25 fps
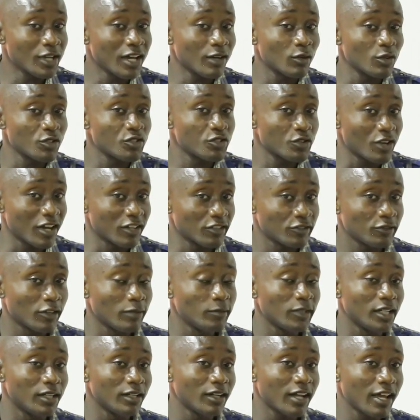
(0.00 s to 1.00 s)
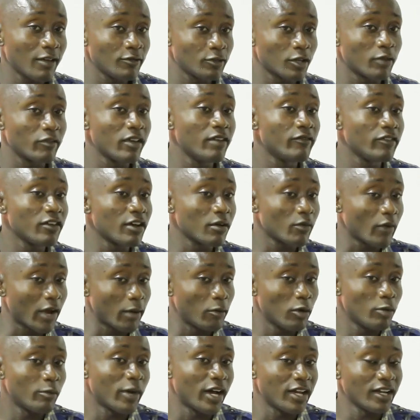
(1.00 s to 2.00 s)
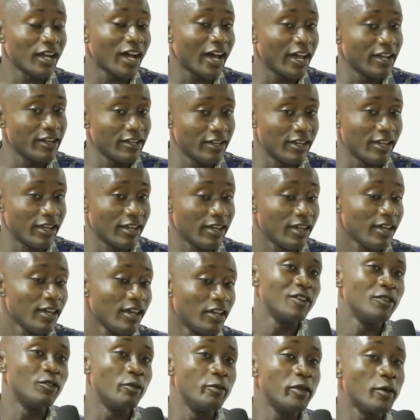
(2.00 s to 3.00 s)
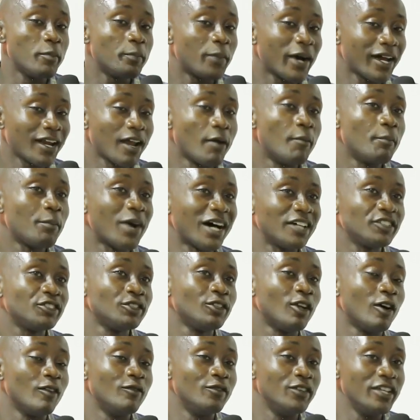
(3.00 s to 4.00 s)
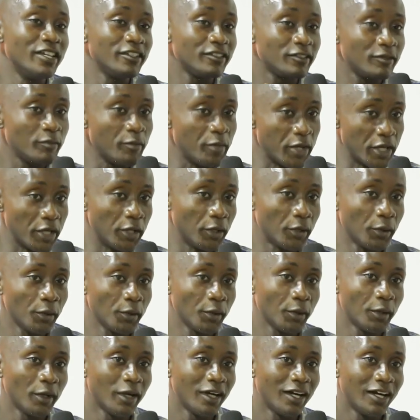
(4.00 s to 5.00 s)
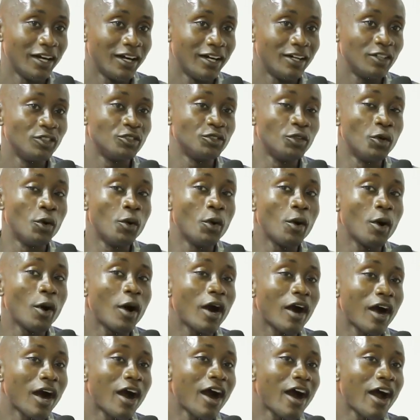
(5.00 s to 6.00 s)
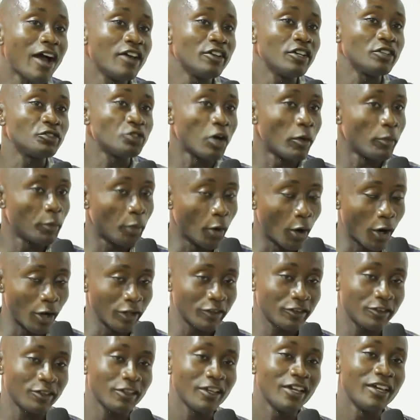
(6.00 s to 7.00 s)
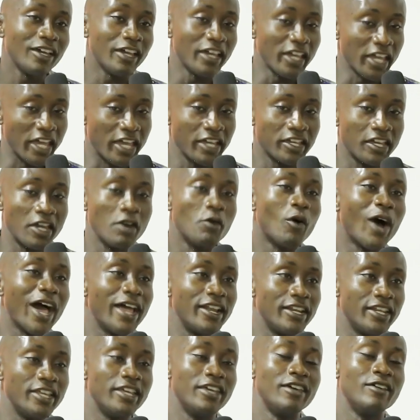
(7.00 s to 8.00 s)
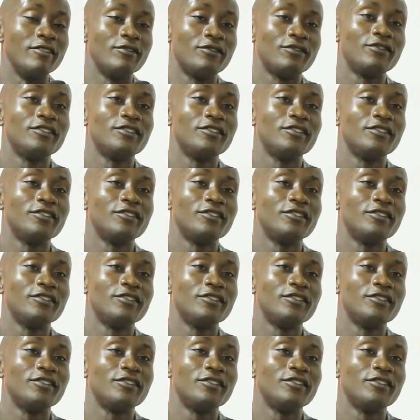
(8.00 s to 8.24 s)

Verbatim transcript: that would transform the lives of every Akwaibomite out there to be part and parcel of this bill. So I support AKYDF.